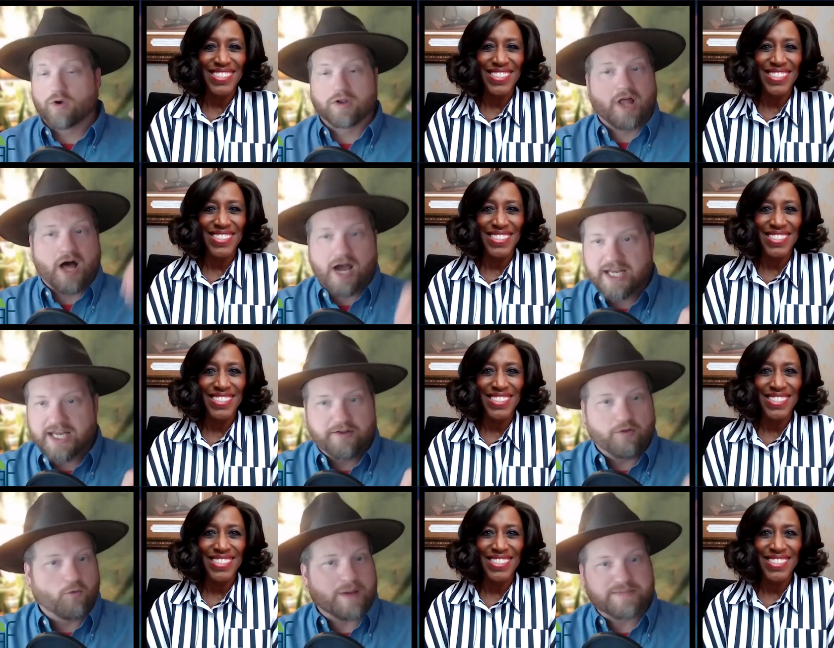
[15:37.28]
Speaker 1: logging into the
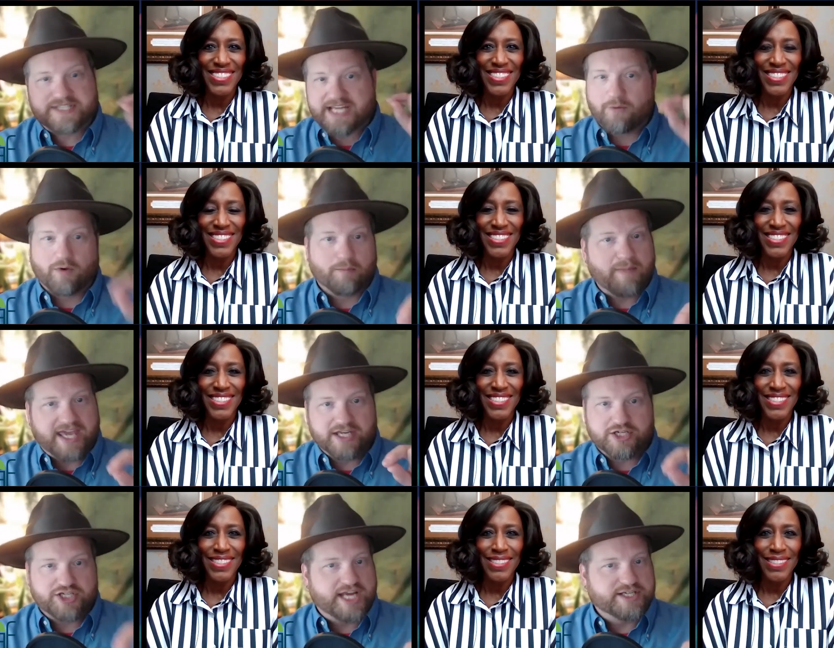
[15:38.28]
website, we're making
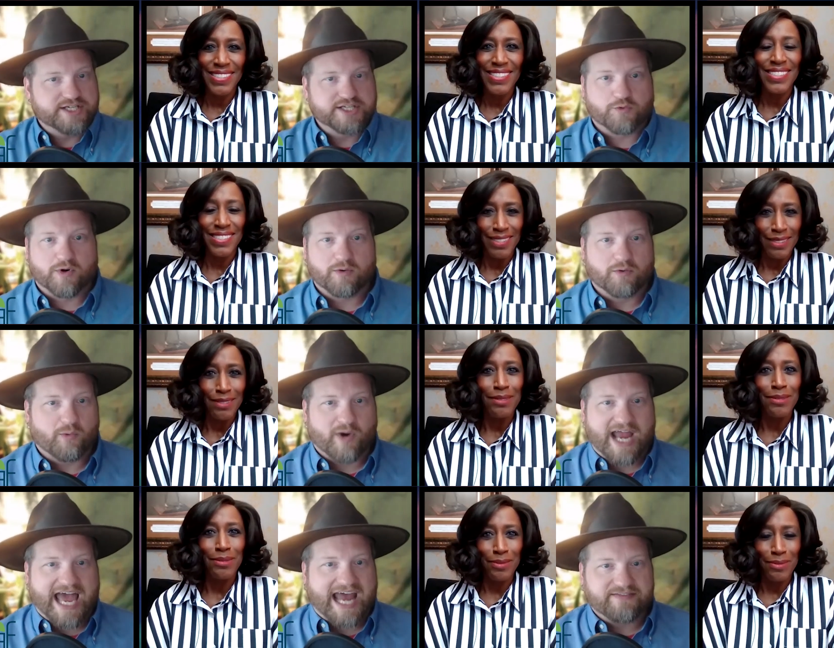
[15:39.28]
changes, we're we're
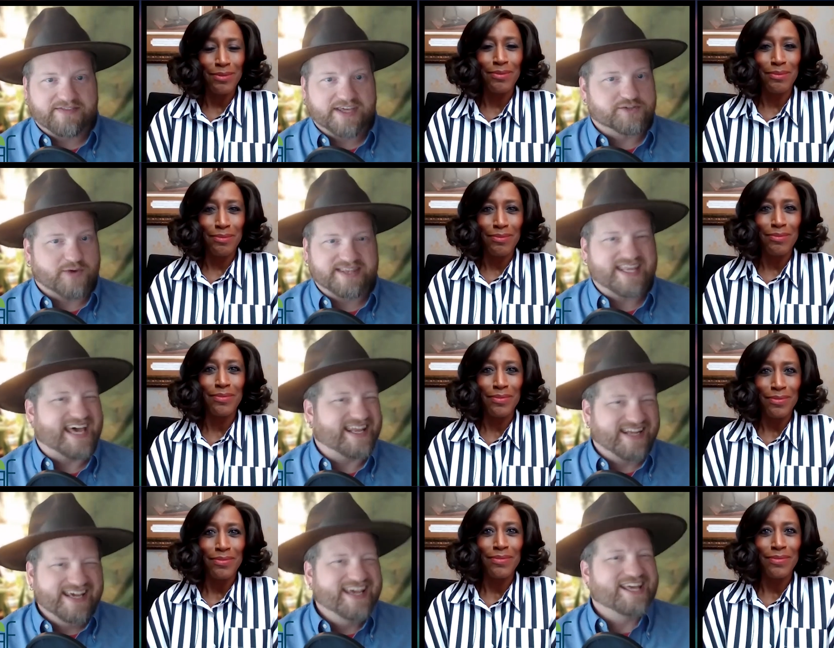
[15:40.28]
adding things right then.
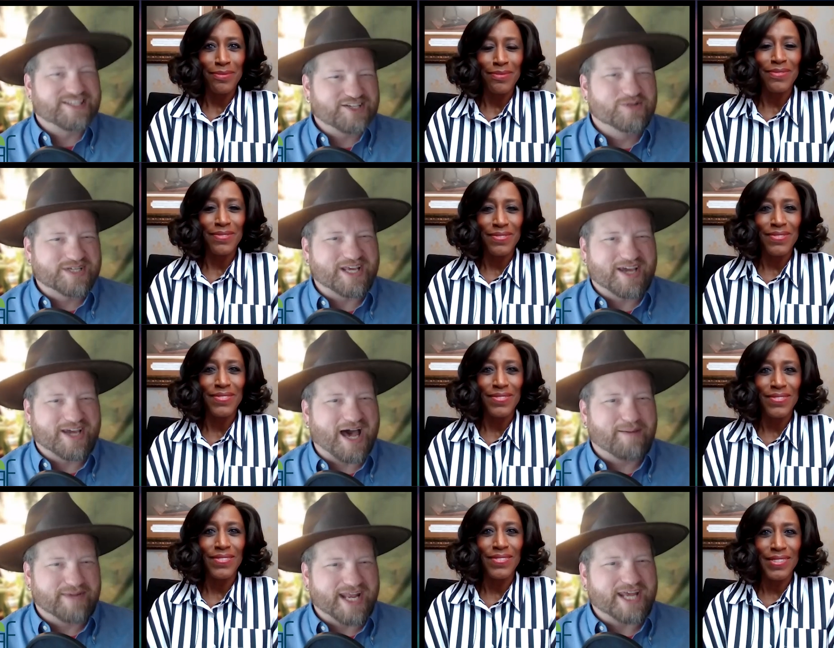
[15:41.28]
It's usually a
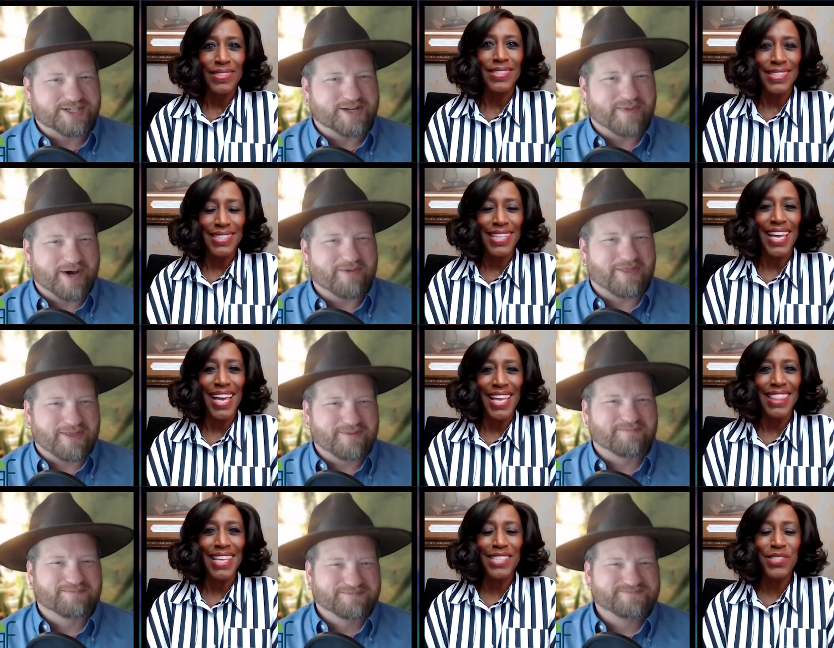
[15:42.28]
combination of both.
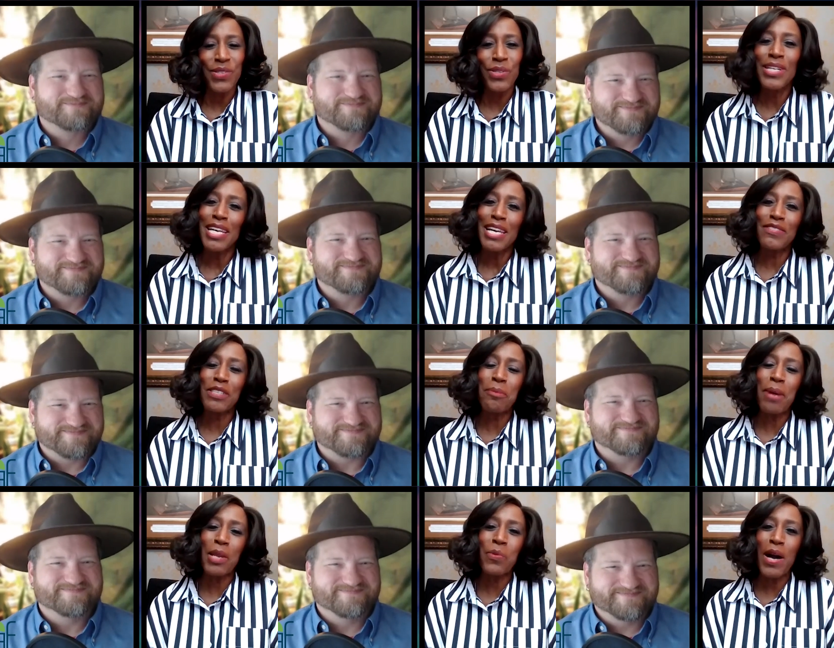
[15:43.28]
Speaker 2: That's cool.
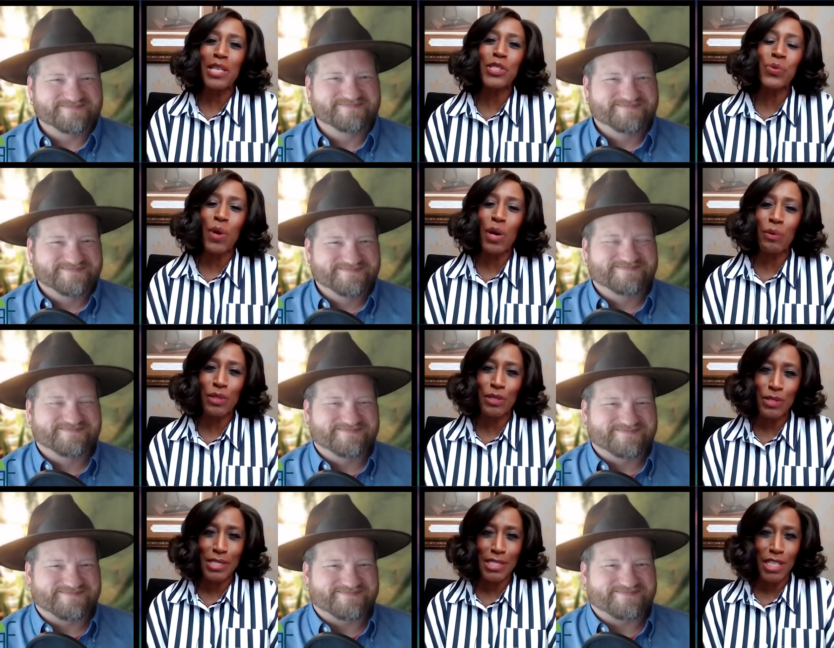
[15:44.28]
If mm-hmm. somebody wanted to work
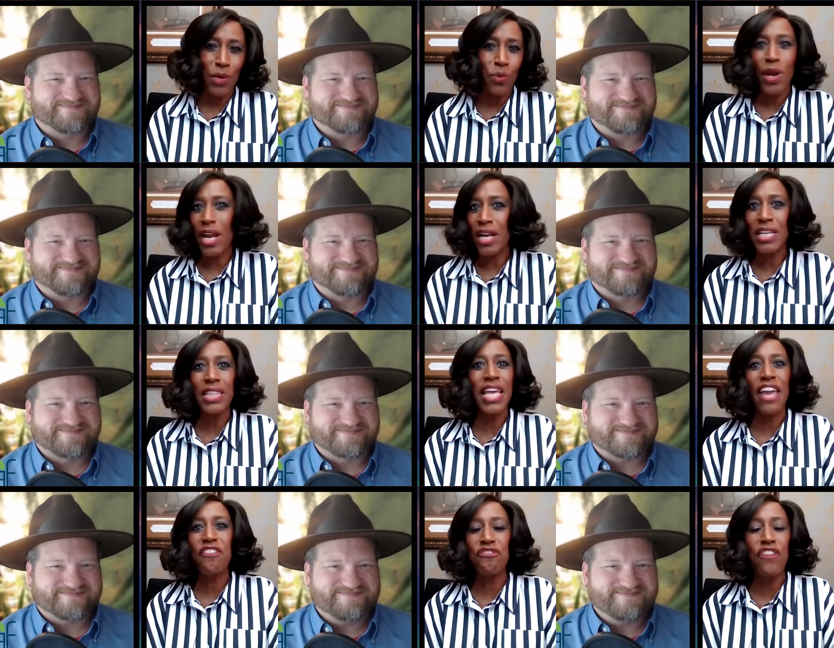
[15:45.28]
with you, CJ, where
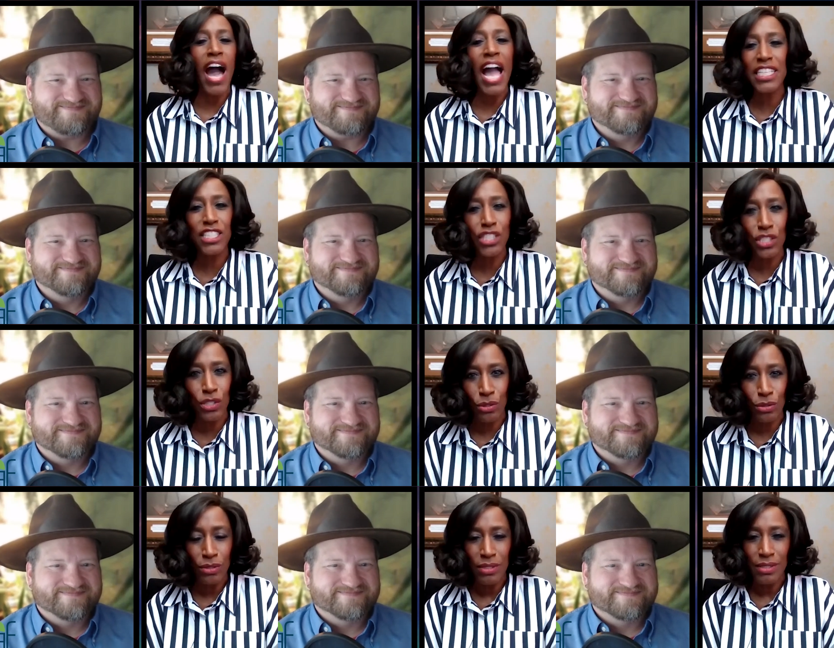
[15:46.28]
could they find
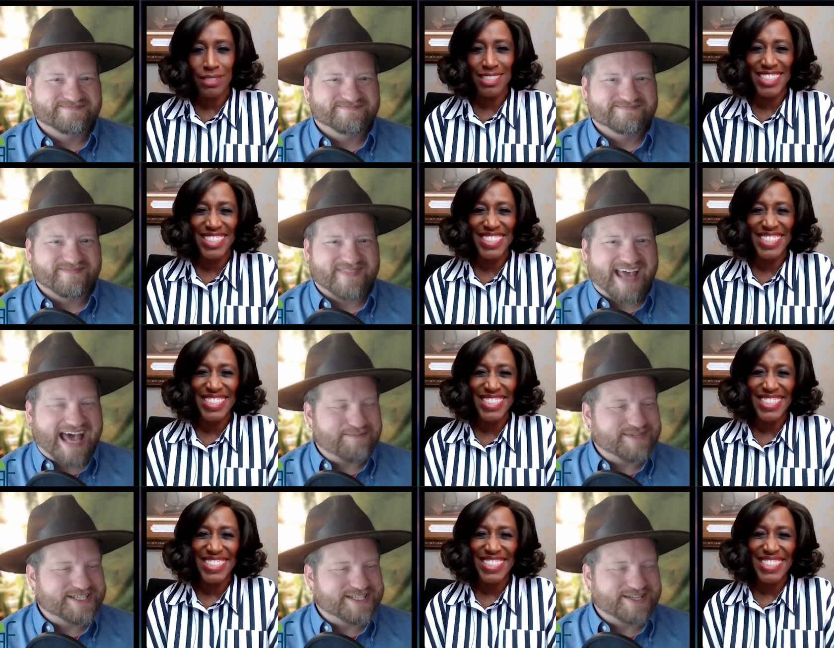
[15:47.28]
you?
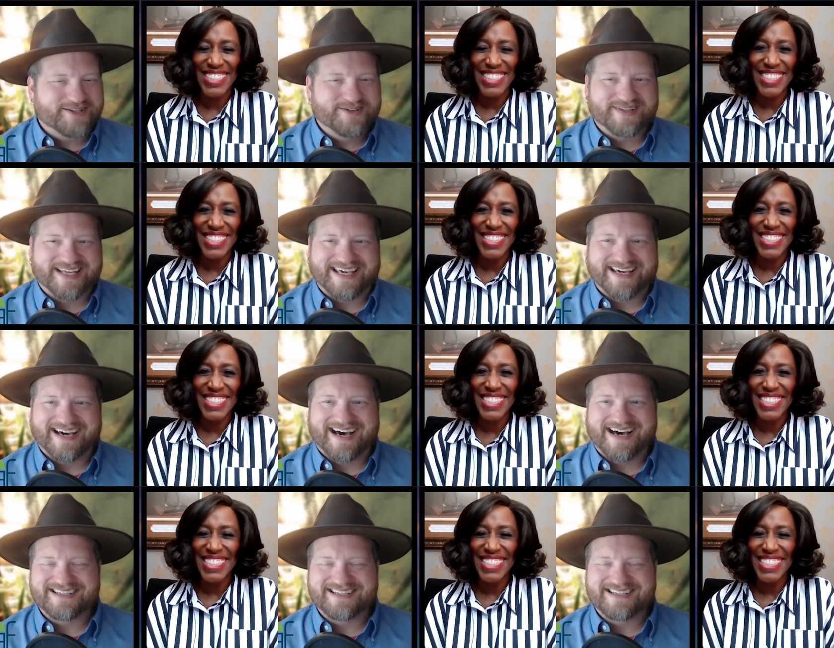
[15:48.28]
Speaker 1: Absolutely. Uh,